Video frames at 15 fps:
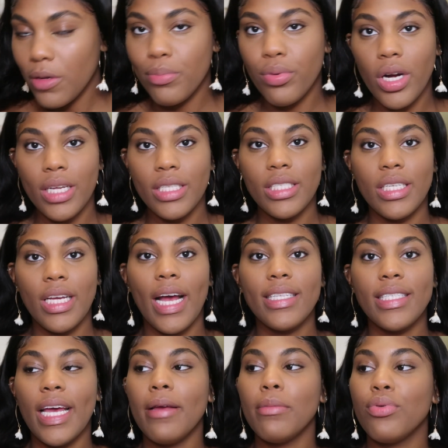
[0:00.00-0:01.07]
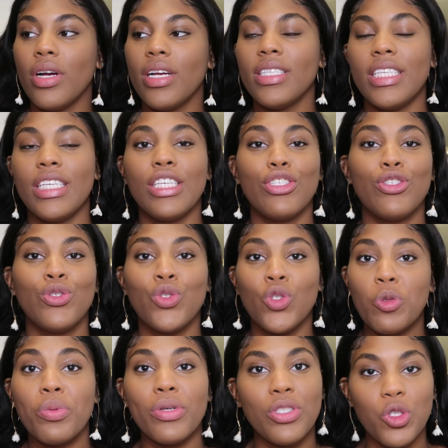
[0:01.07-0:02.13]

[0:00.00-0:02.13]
For bronzing, I take bronzing super